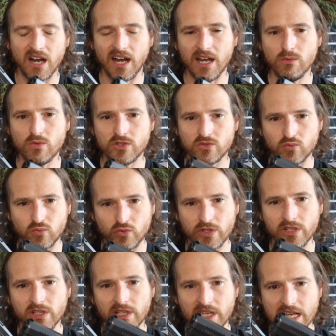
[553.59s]
I was
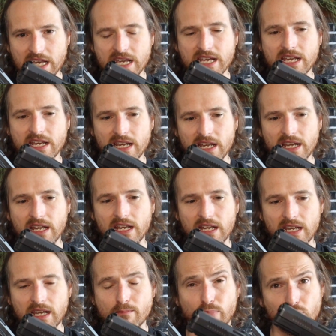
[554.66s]
really
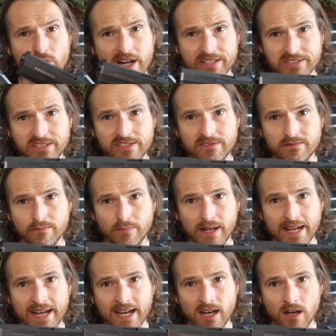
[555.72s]
impressed
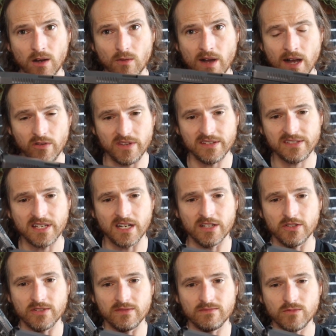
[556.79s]
by how this
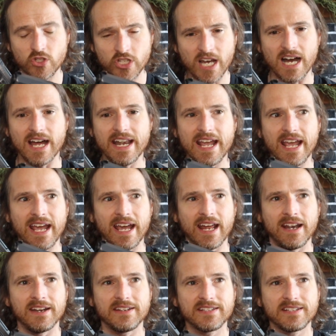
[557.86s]
gun shot.
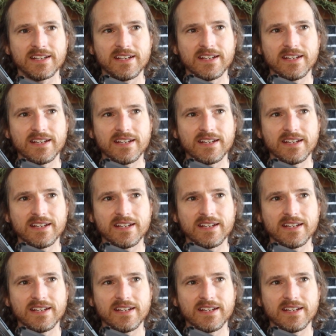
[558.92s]
And,